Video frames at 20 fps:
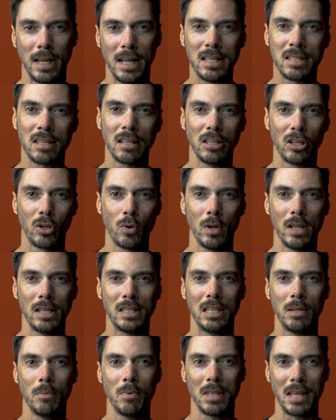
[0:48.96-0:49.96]
instant
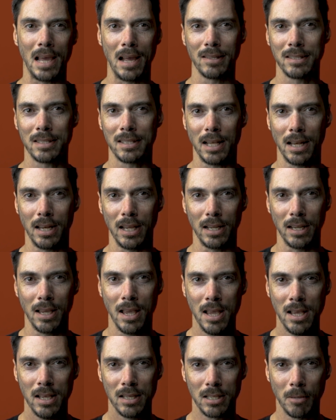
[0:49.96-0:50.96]
liquidity without selling.
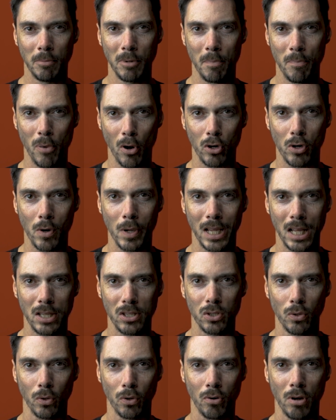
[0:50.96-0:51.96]
Simply borrow
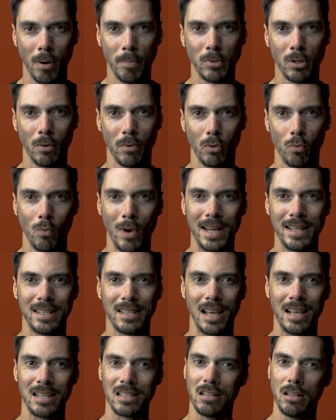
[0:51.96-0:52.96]
against your crypto at rates
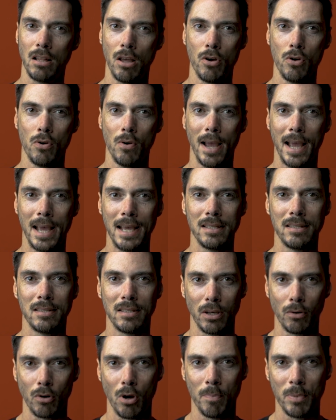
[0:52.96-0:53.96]
as low as
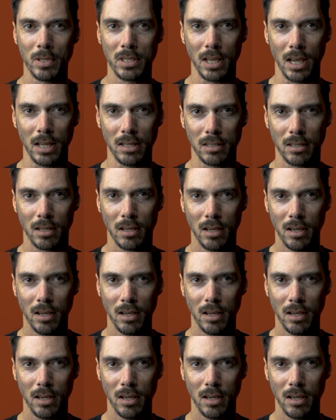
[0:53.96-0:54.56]
0%.